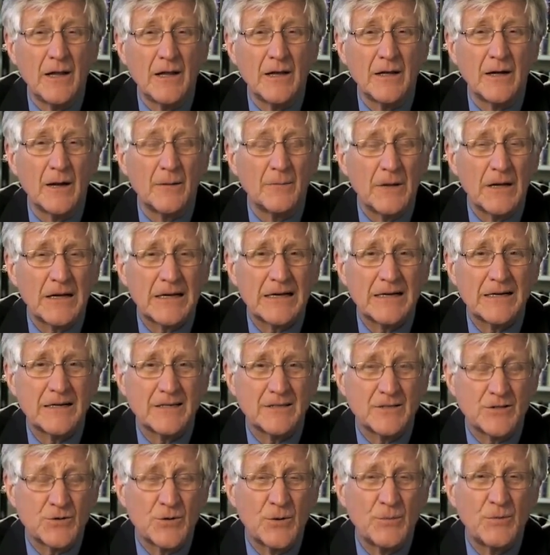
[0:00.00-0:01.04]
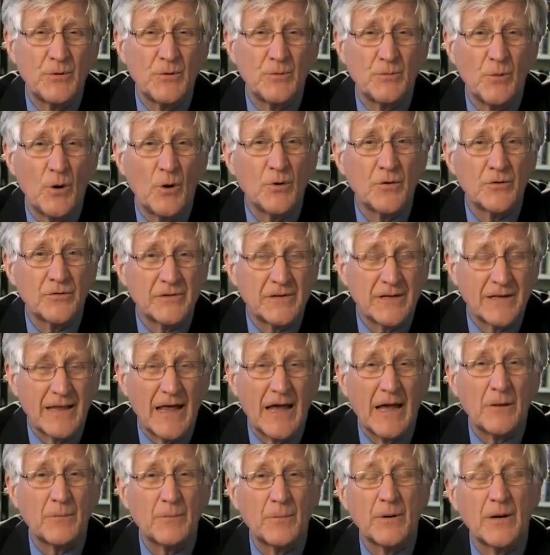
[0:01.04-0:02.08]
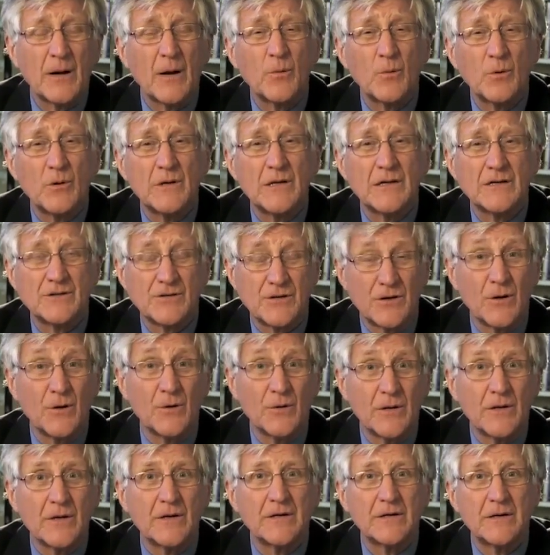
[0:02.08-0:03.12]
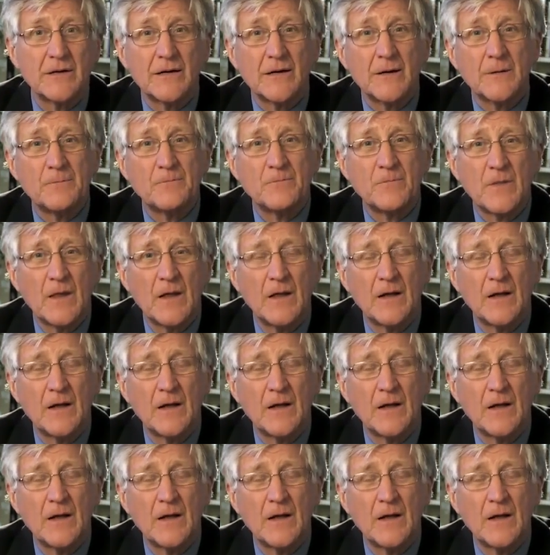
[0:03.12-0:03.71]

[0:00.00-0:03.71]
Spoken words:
And I'm not going to attribute motive to that, but I will let you know that